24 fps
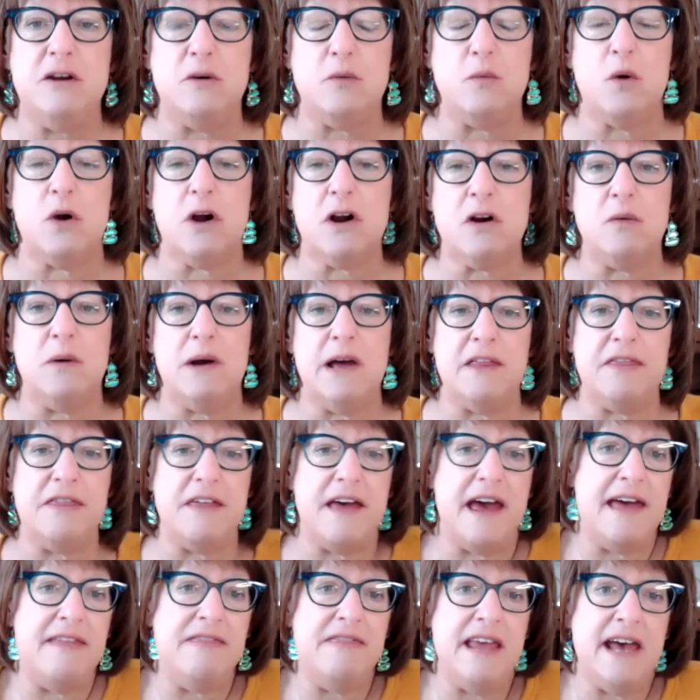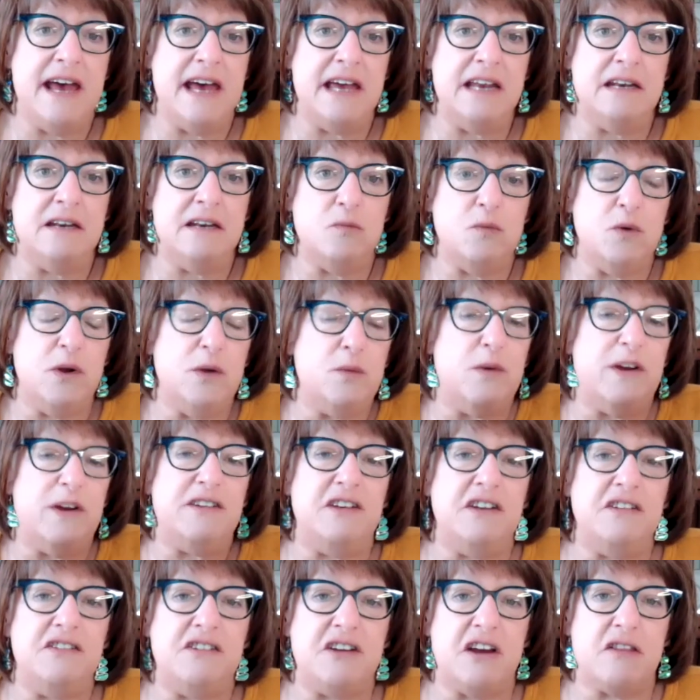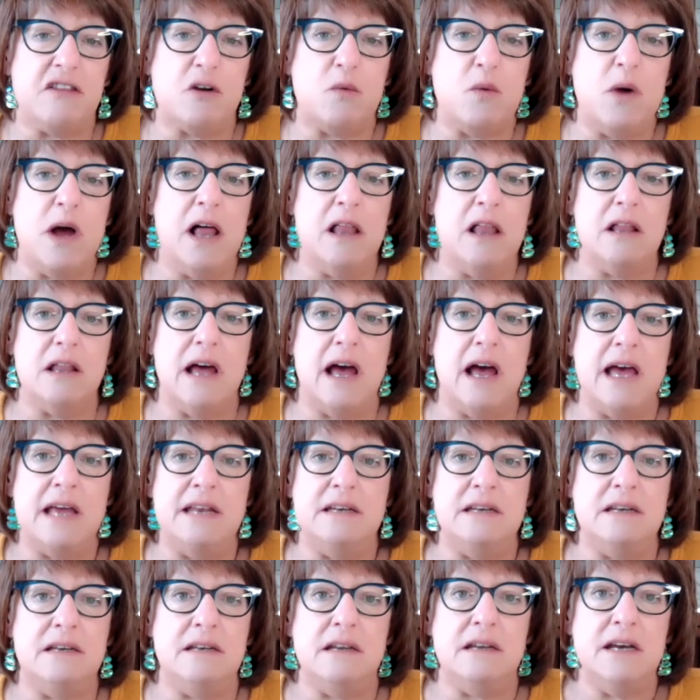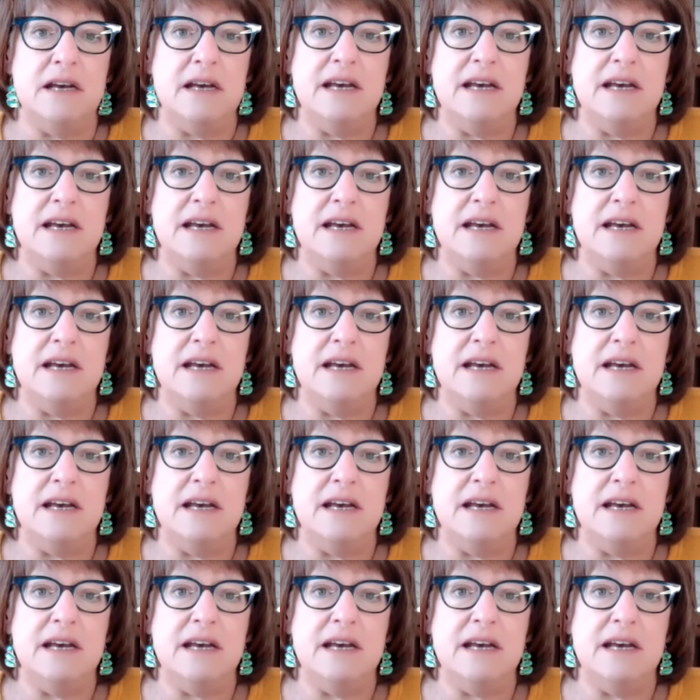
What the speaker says: to work with. And then we wish each other well, and